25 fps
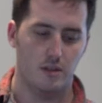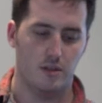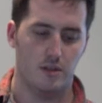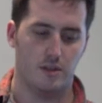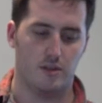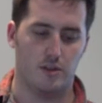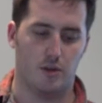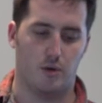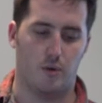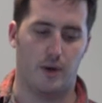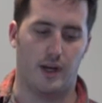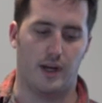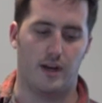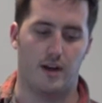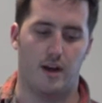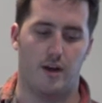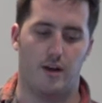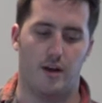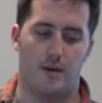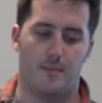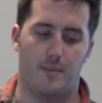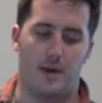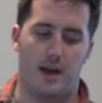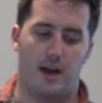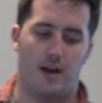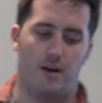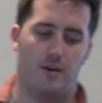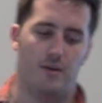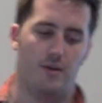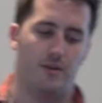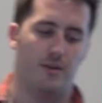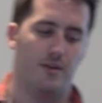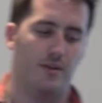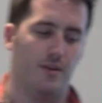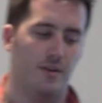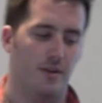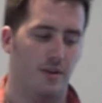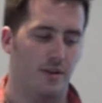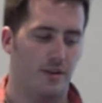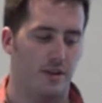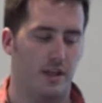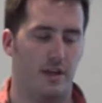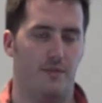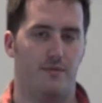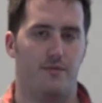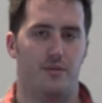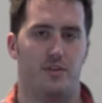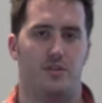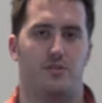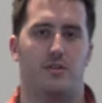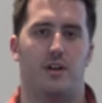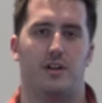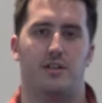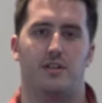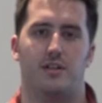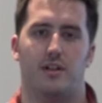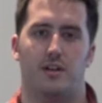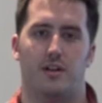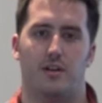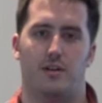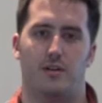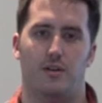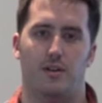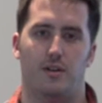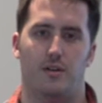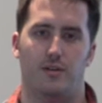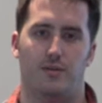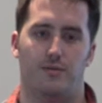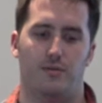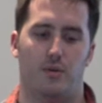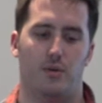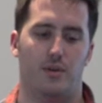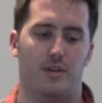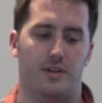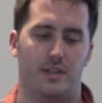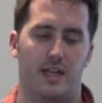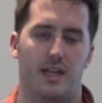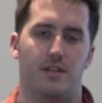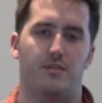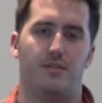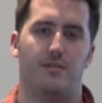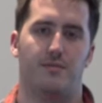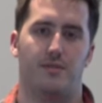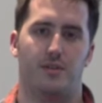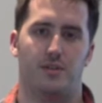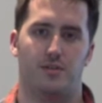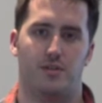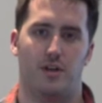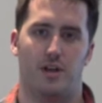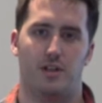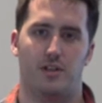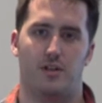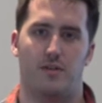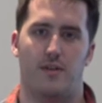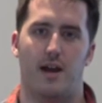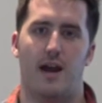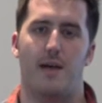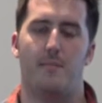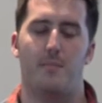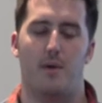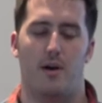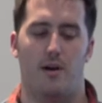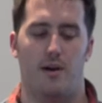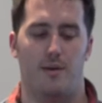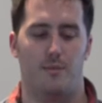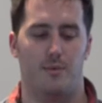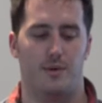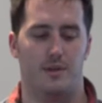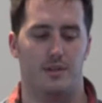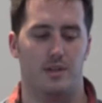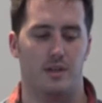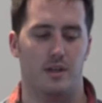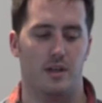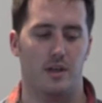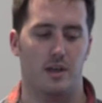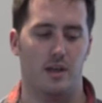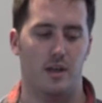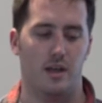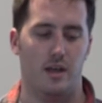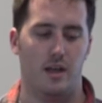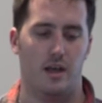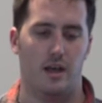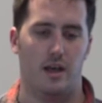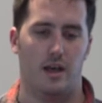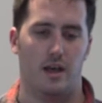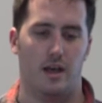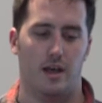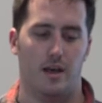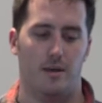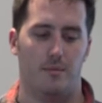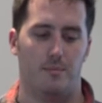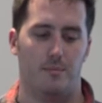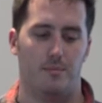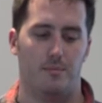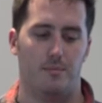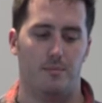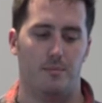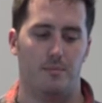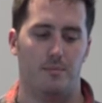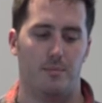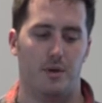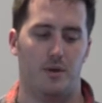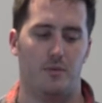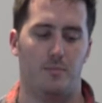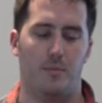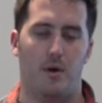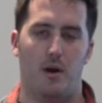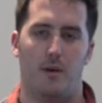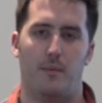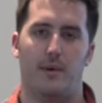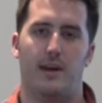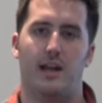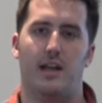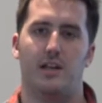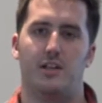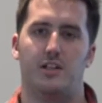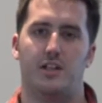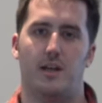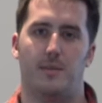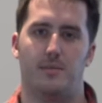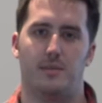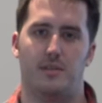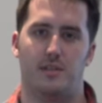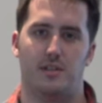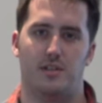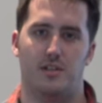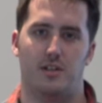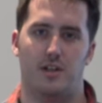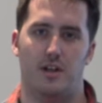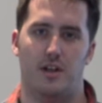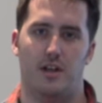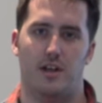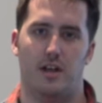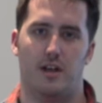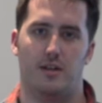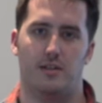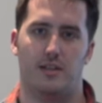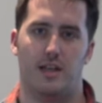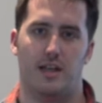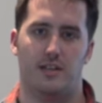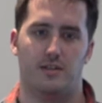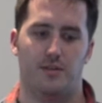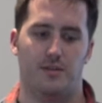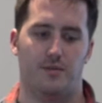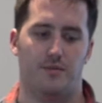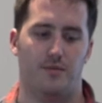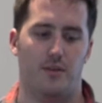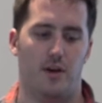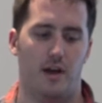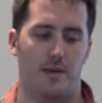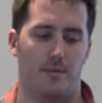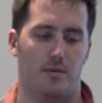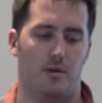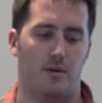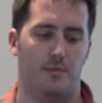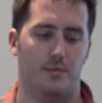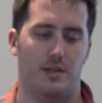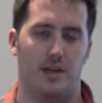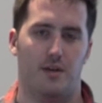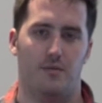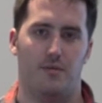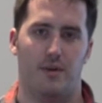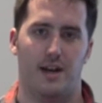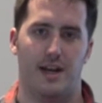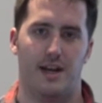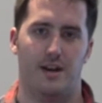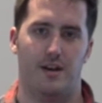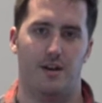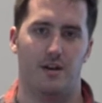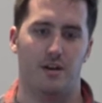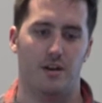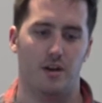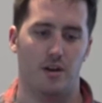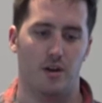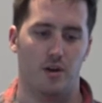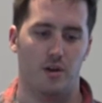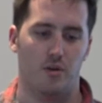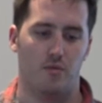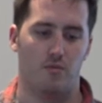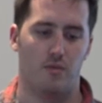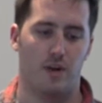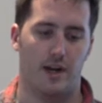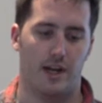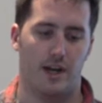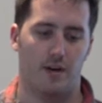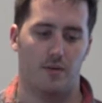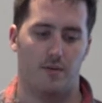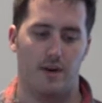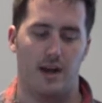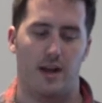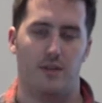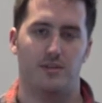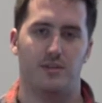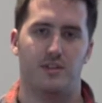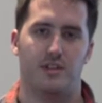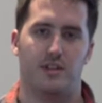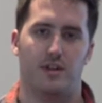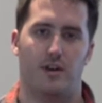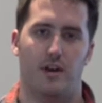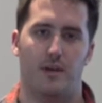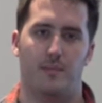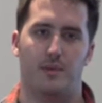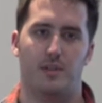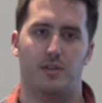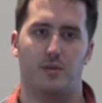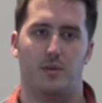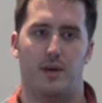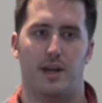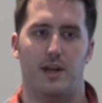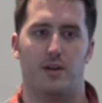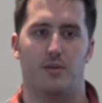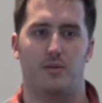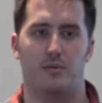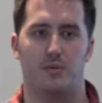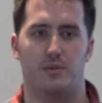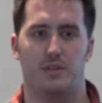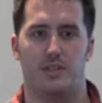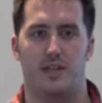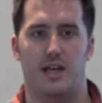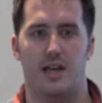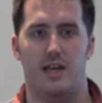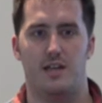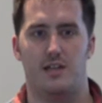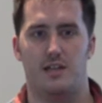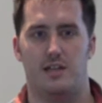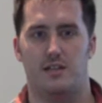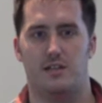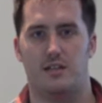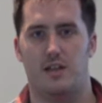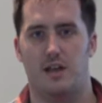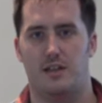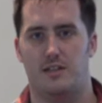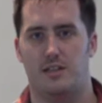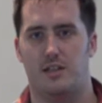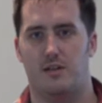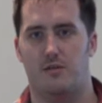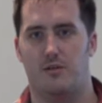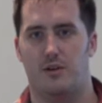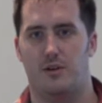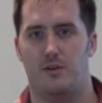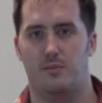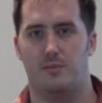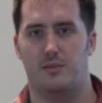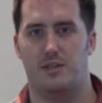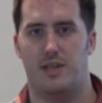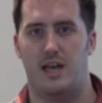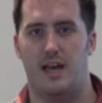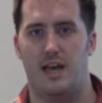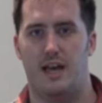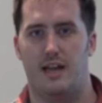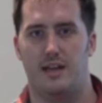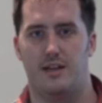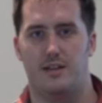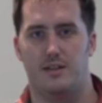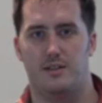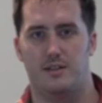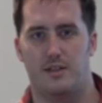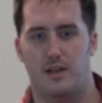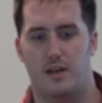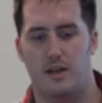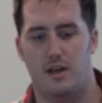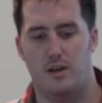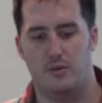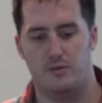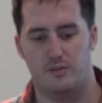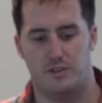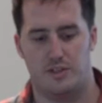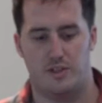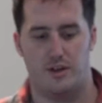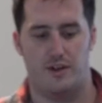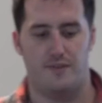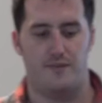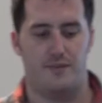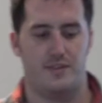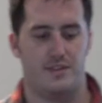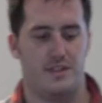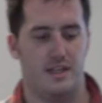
Just a quick note about the infrastructure or the data infrastructure at Pinewood. Both Pinewood and Shepperton Studios has a fibre optic ring running around site between all stages, cutting rooms and on-site